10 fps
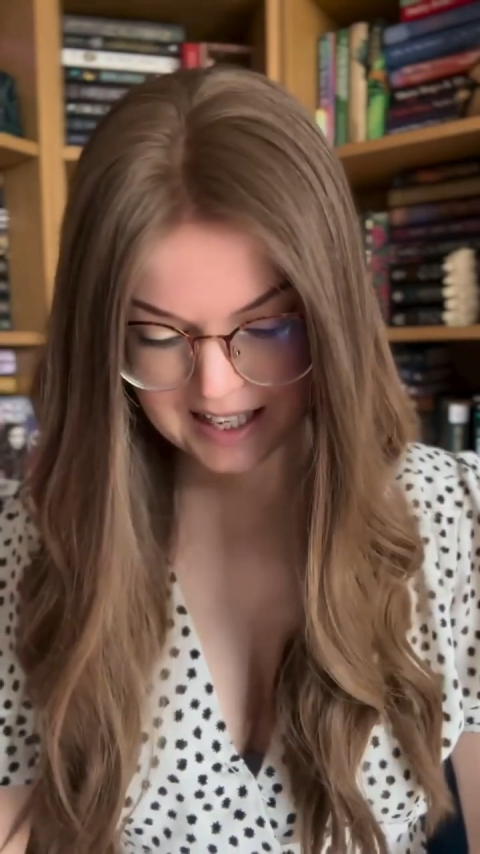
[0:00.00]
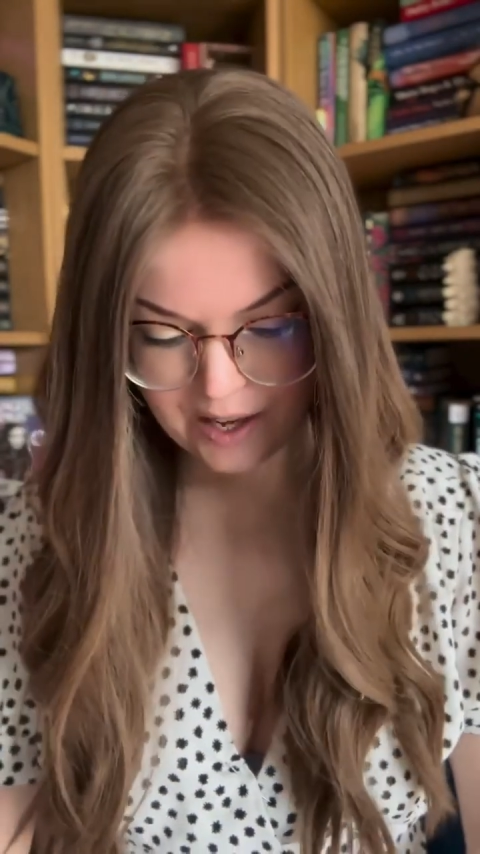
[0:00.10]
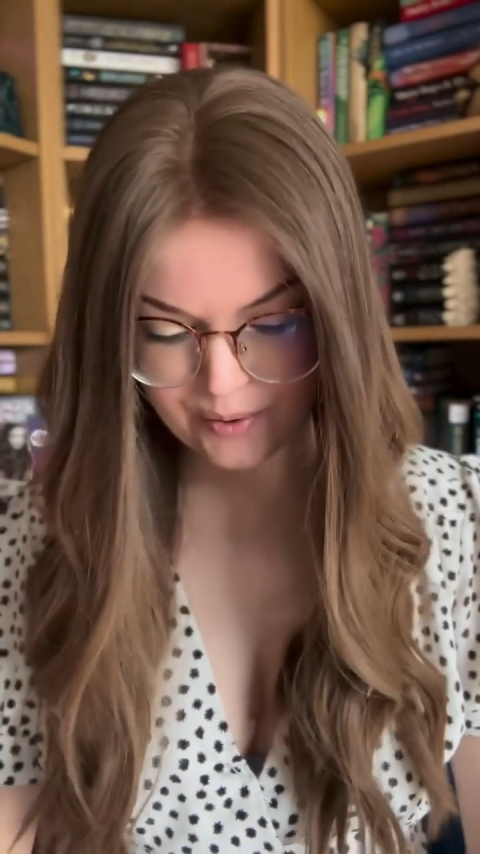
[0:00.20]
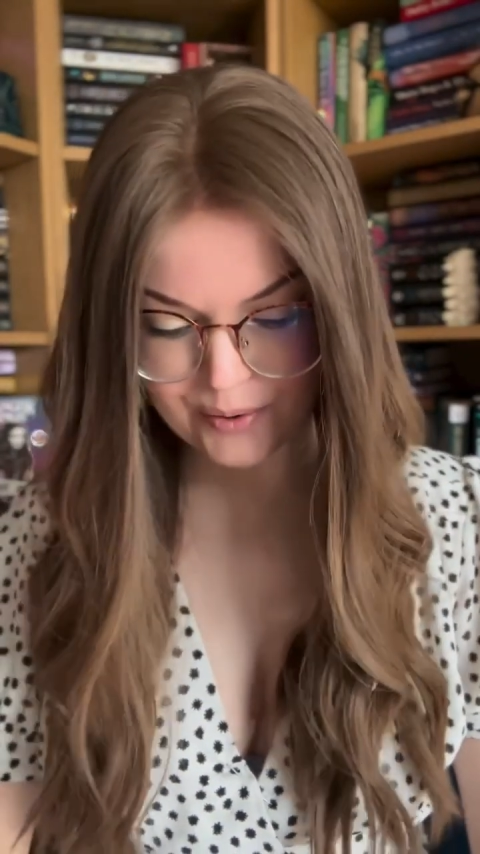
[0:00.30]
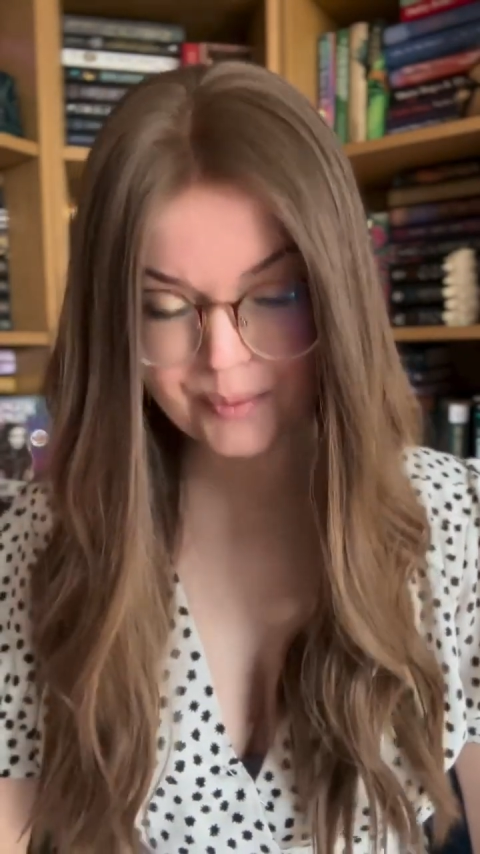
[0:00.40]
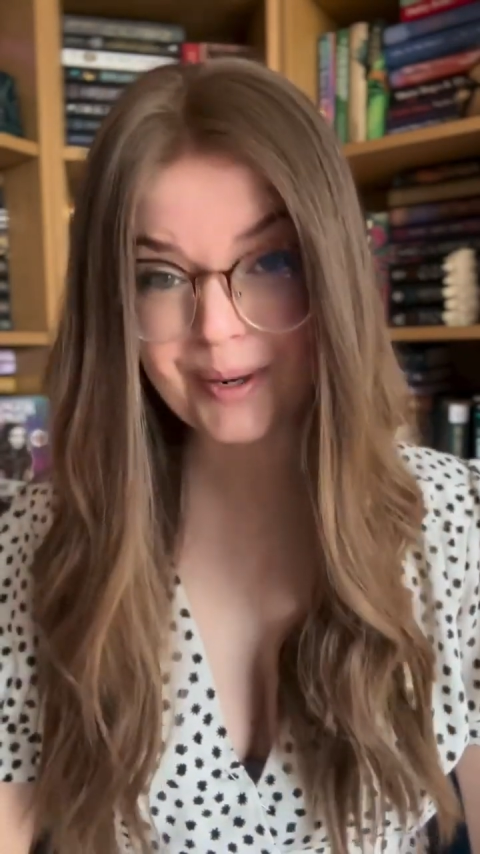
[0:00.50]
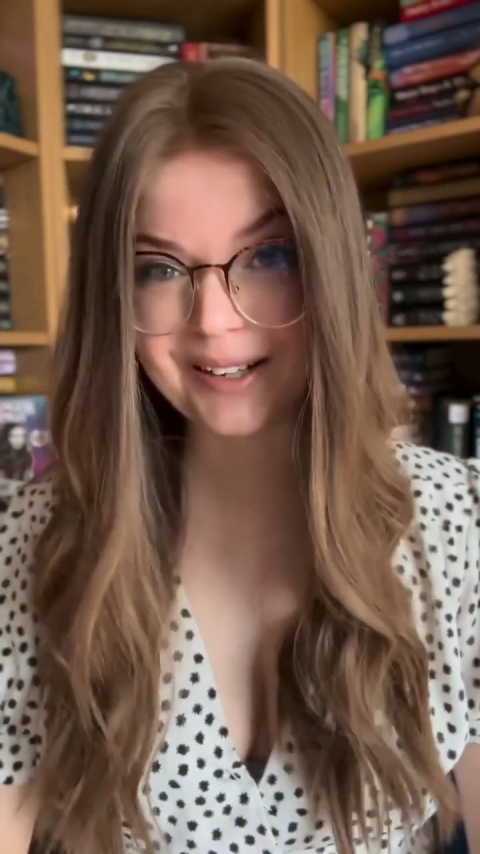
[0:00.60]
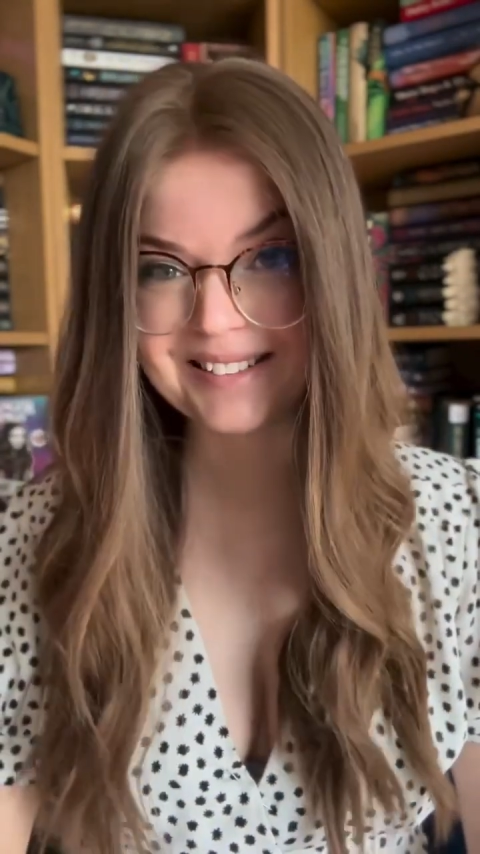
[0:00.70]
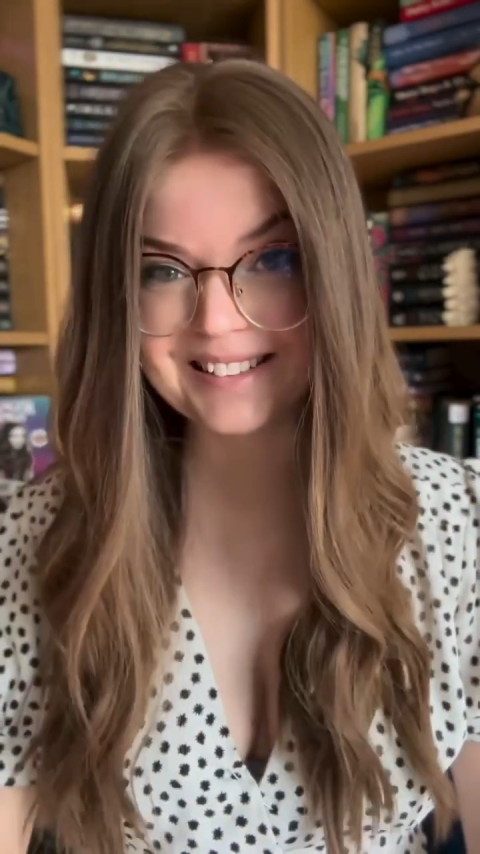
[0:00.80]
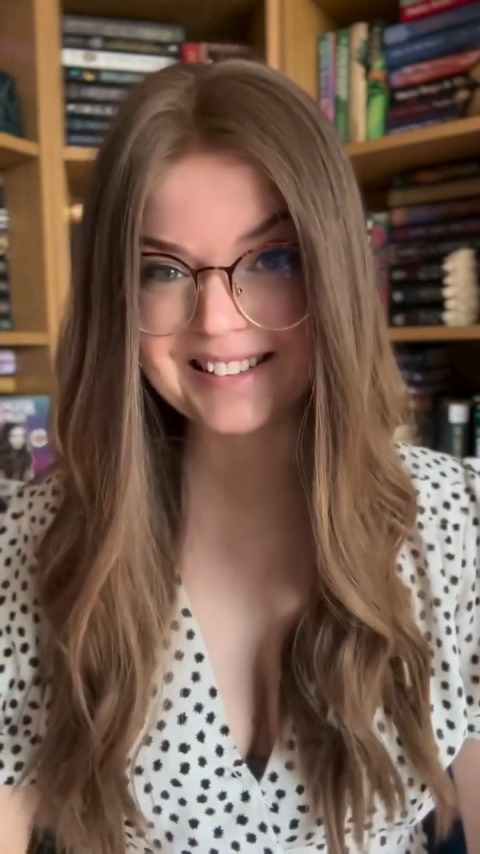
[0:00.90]
or a
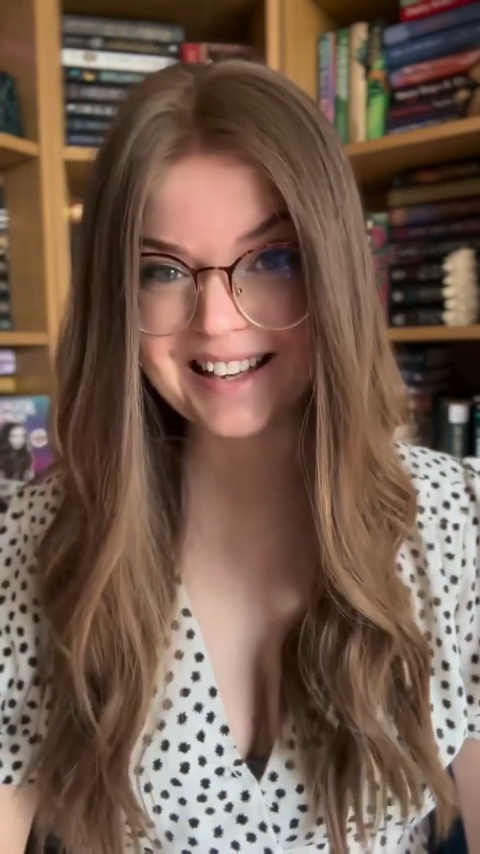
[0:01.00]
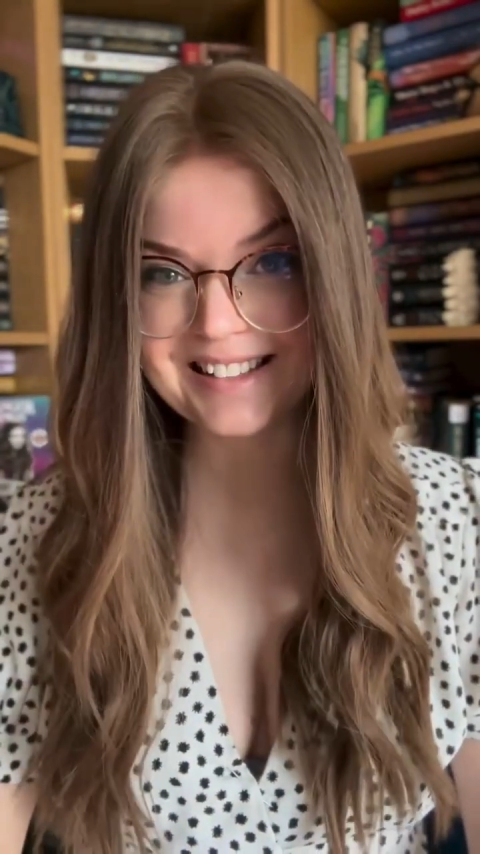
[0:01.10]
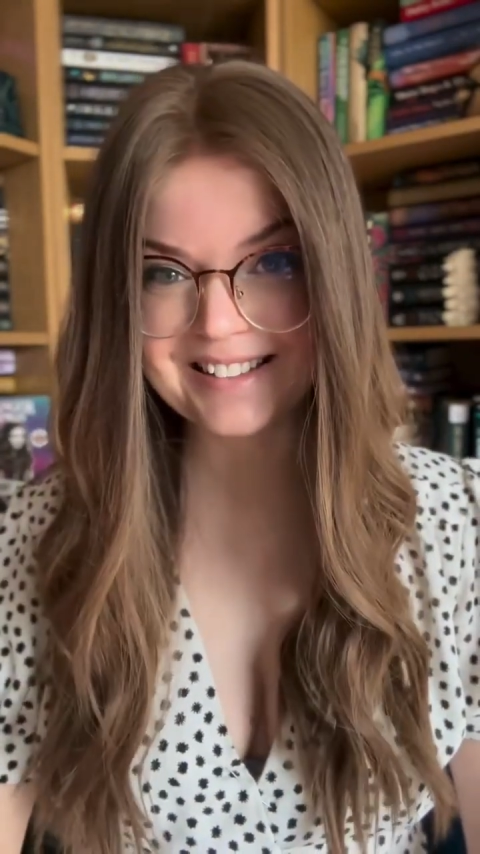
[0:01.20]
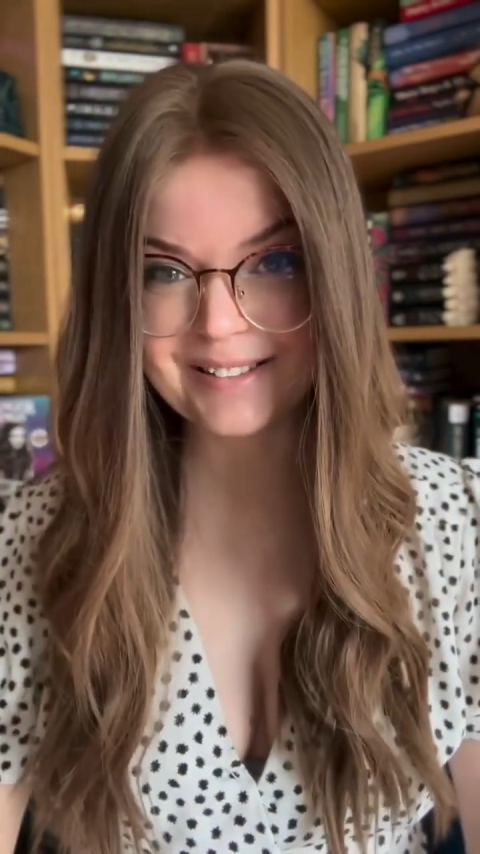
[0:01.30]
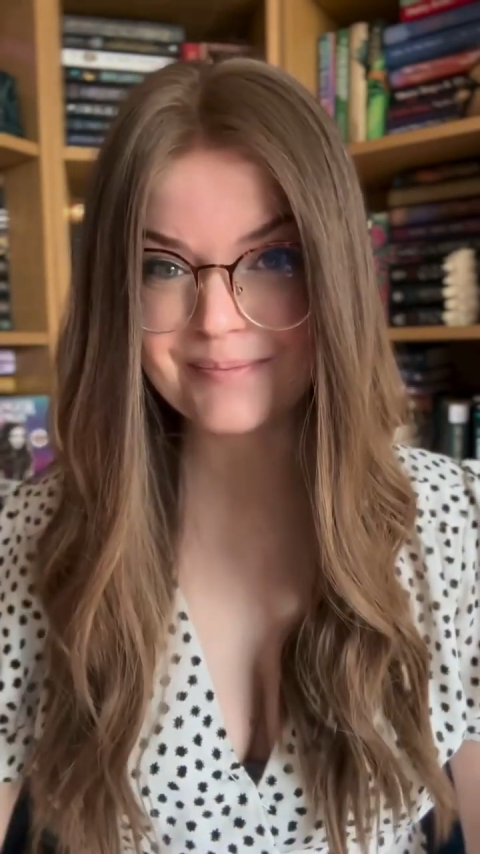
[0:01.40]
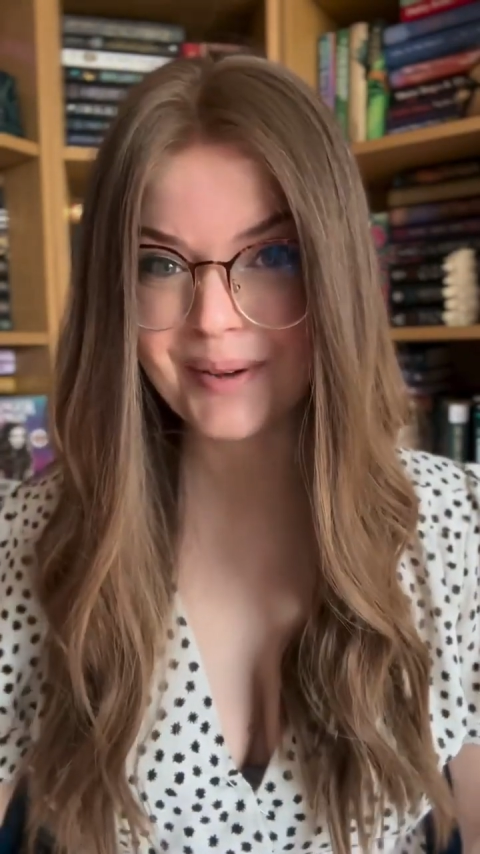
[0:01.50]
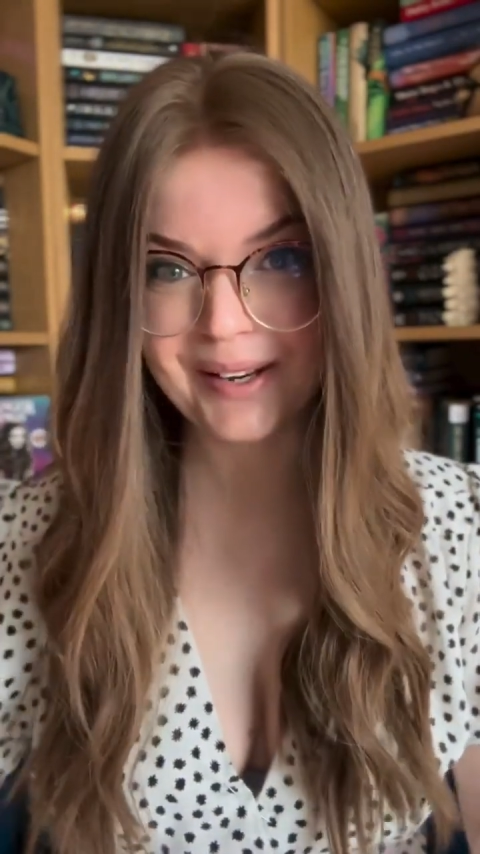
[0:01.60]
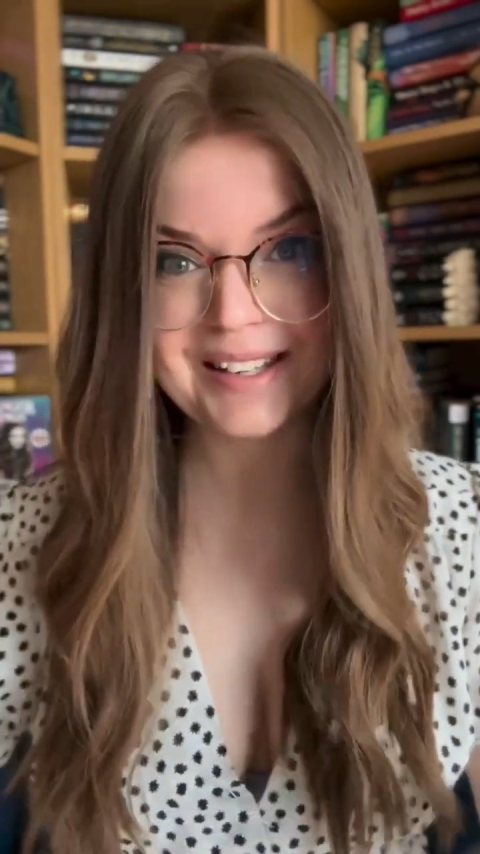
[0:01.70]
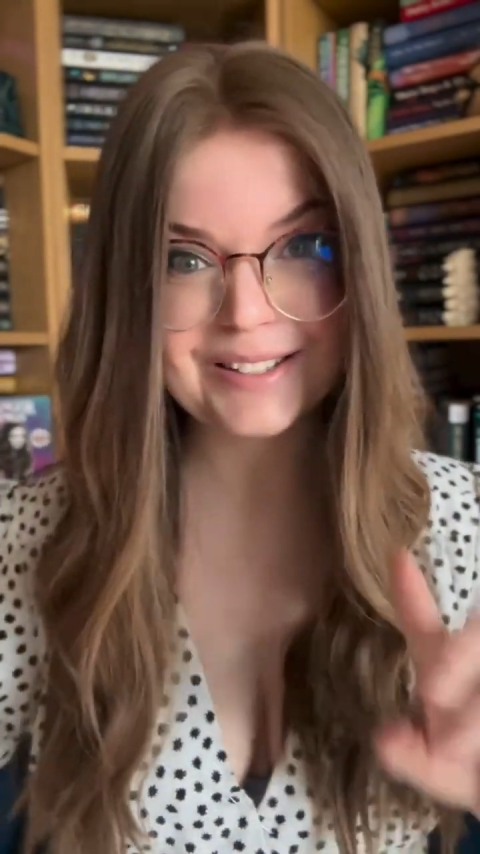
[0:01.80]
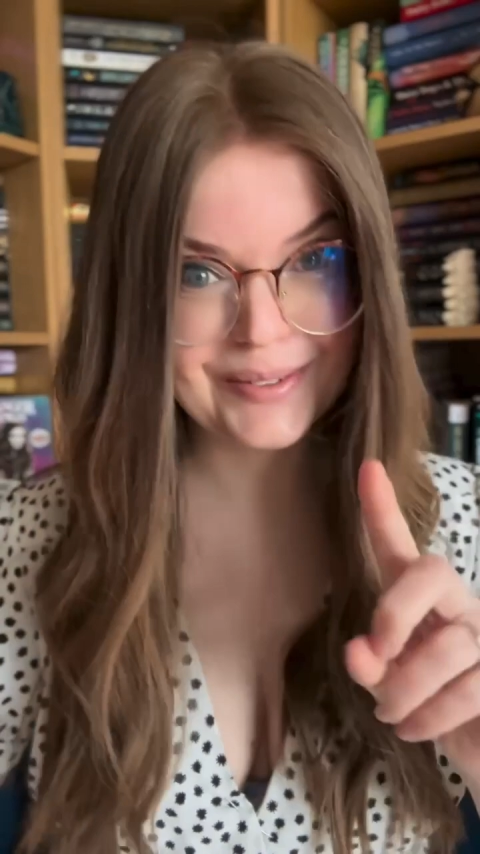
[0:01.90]
pregnancy test, but
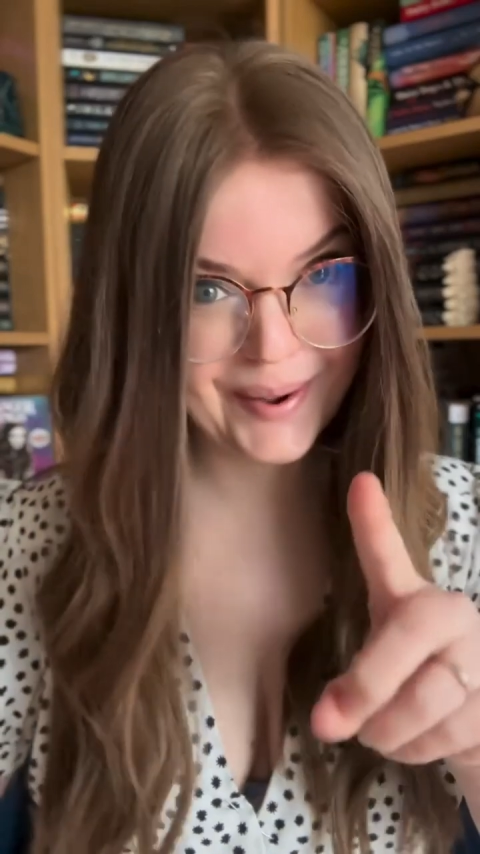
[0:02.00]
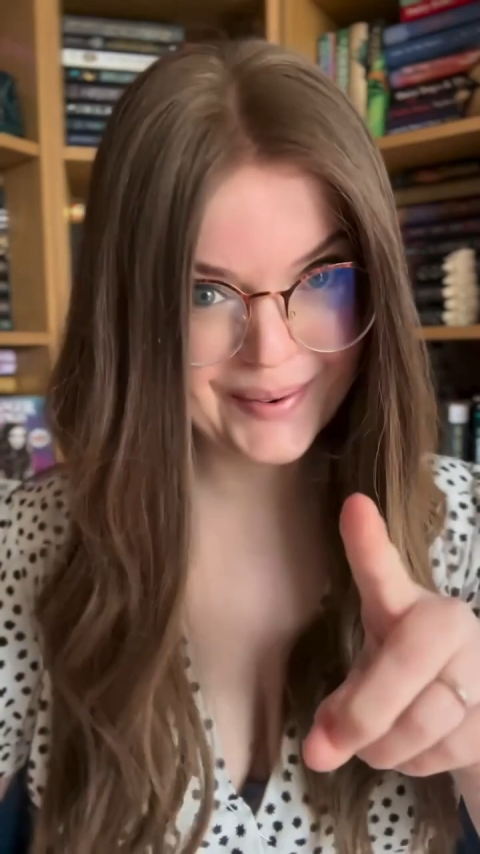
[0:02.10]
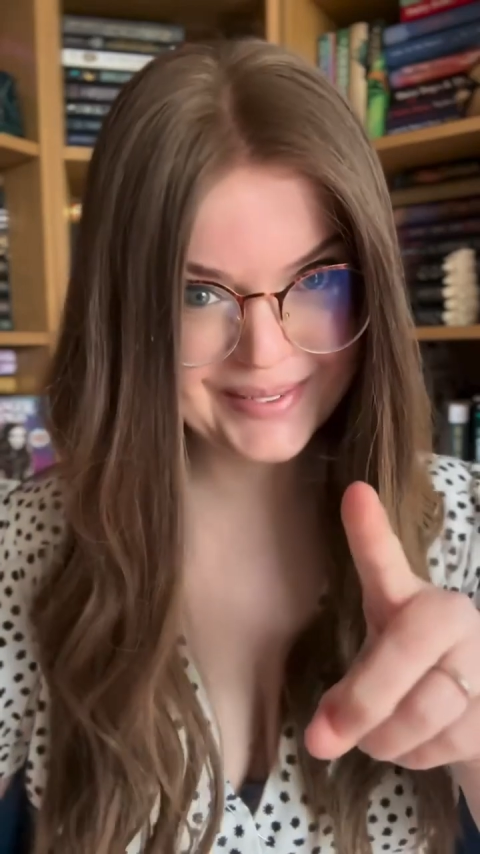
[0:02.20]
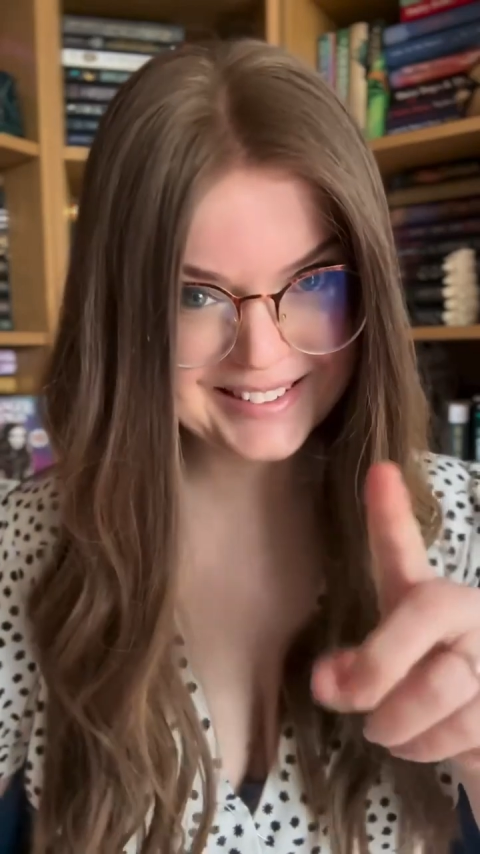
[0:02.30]
it's not.